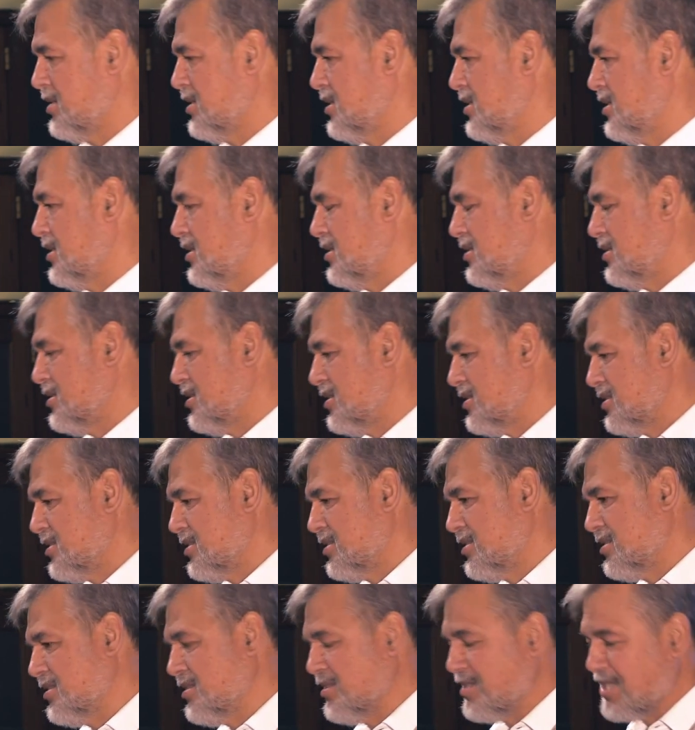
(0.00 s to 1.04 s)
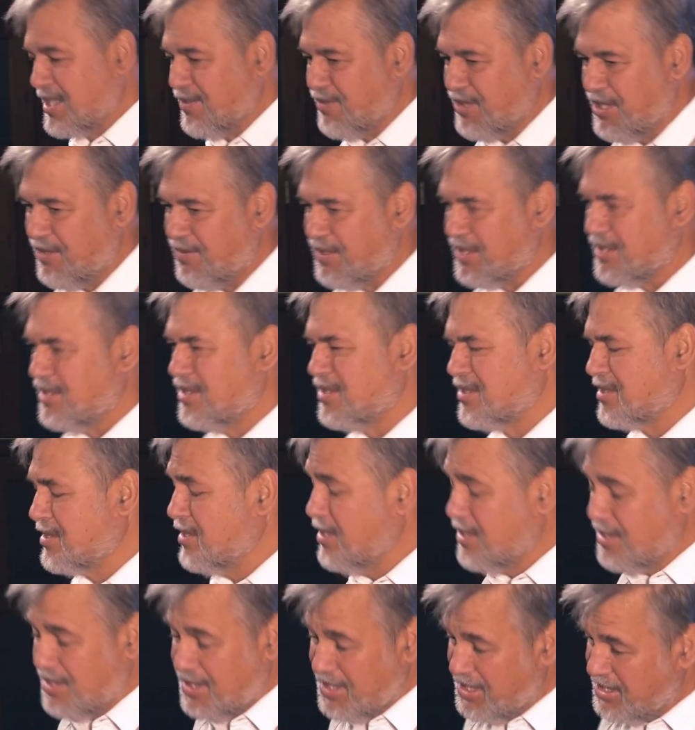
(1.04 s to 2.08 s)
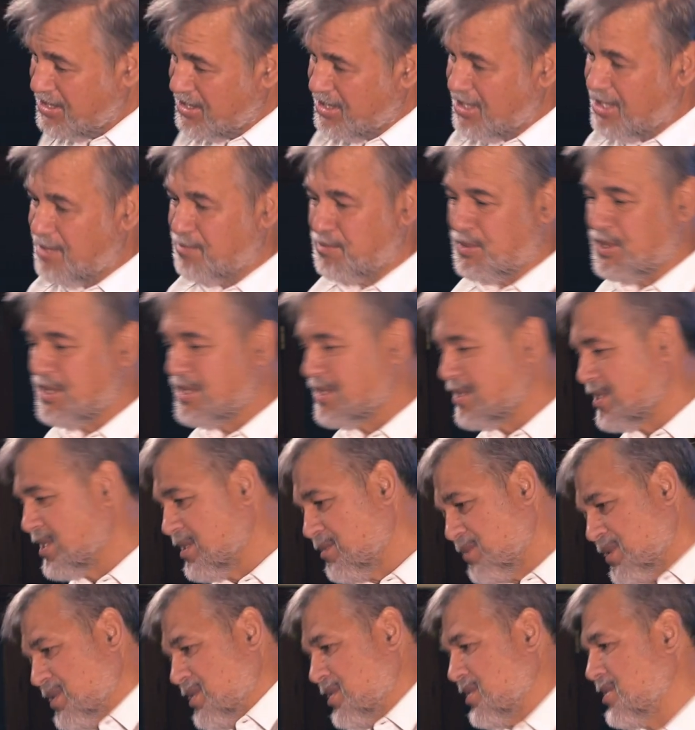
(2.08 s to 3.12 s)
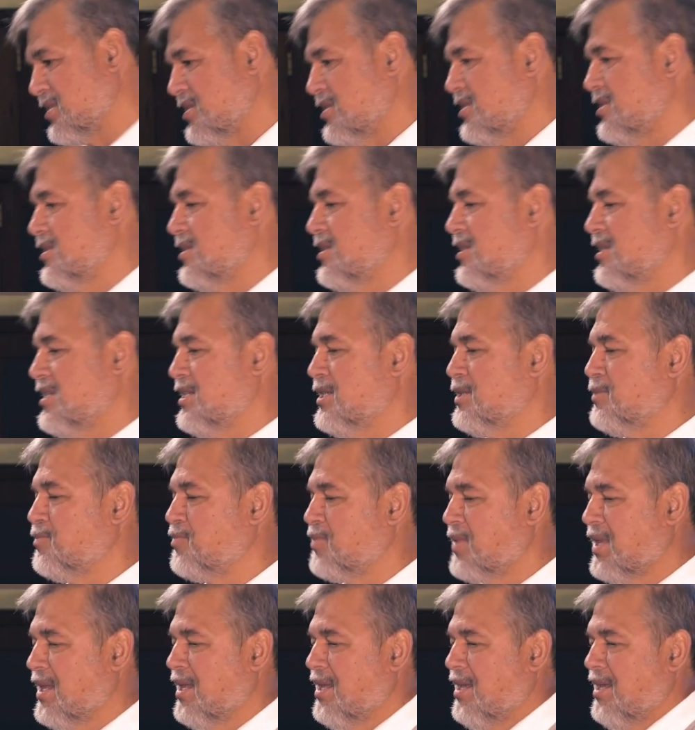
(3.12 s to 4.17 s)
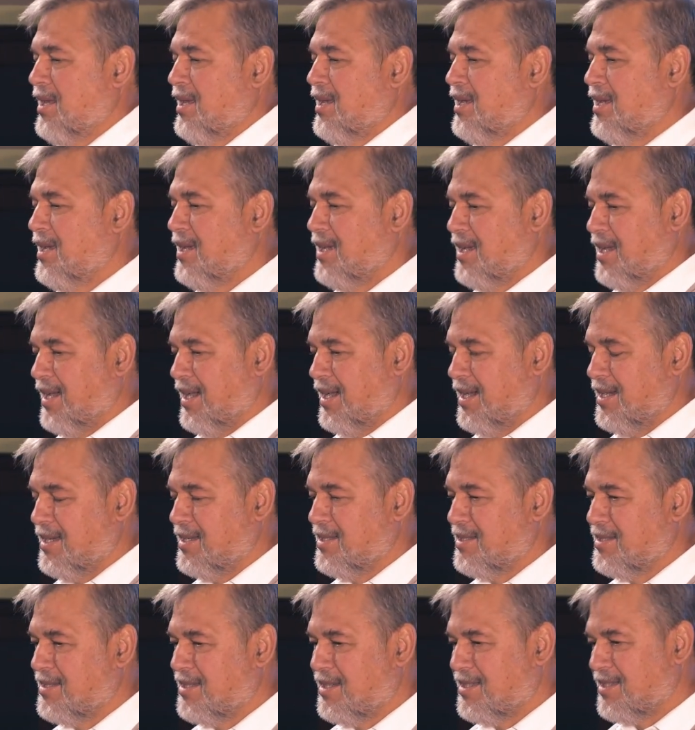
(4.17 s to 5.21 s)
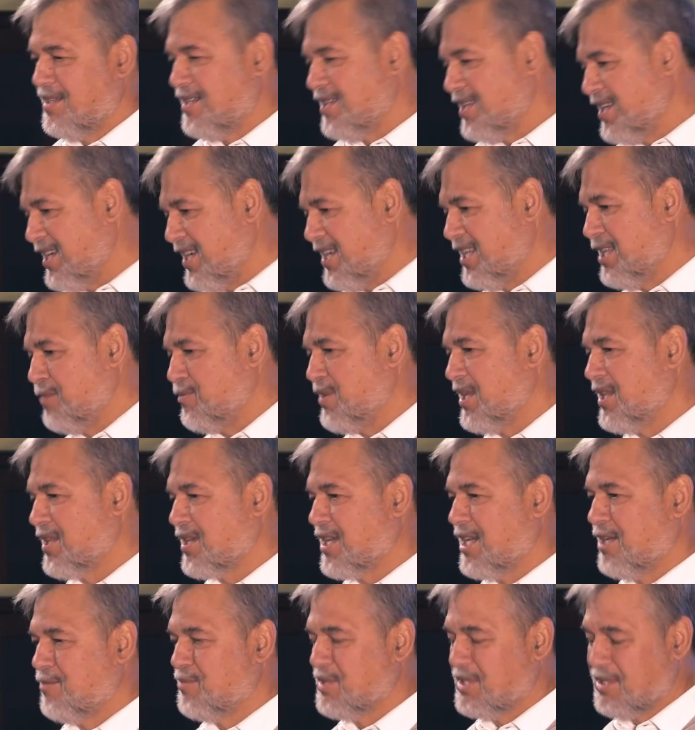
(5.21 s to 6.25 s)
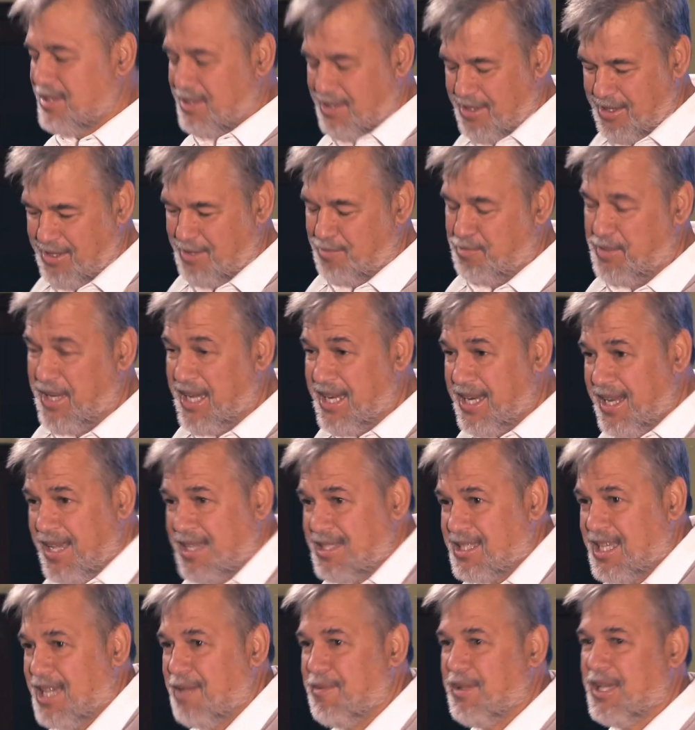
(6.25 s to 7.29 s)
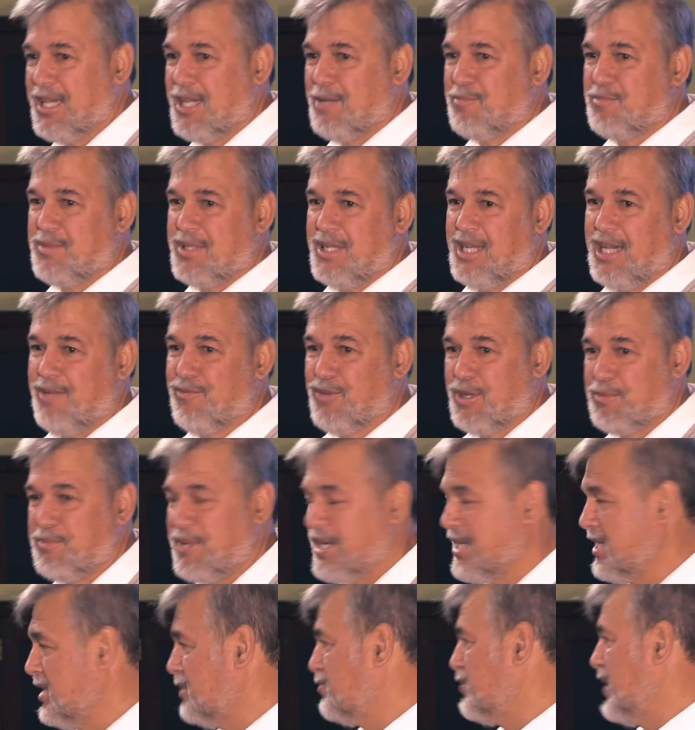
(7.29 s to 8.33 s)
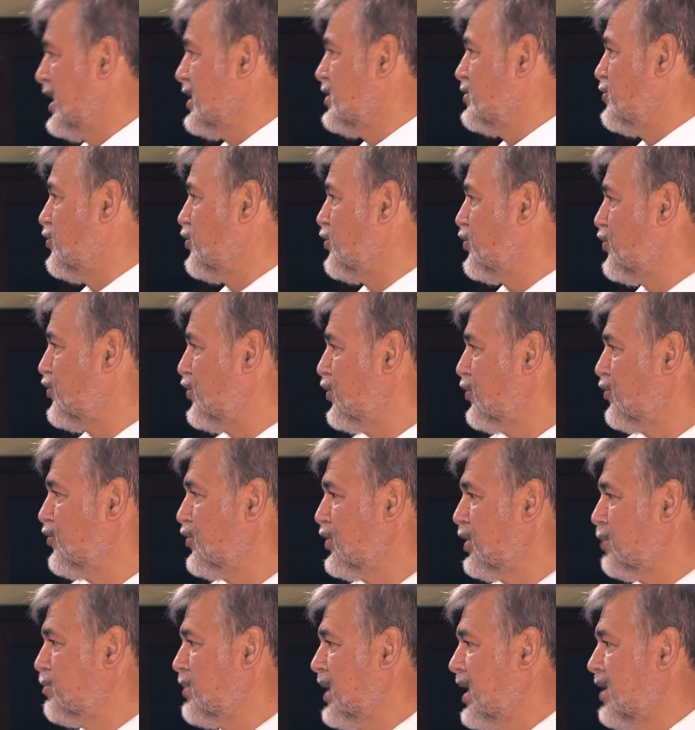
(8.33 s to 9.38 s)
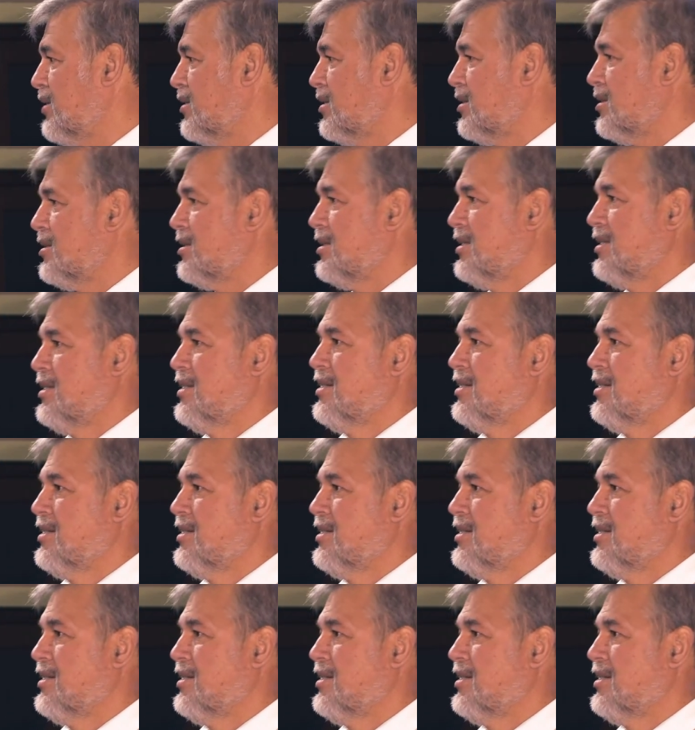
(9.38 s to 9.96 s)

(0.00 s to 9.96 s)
I said, give it over to God. God, I need your help. Come on. Yeah. And the end of the month comes, just payday's coming up, and I haven't got money in the bank for the payroll.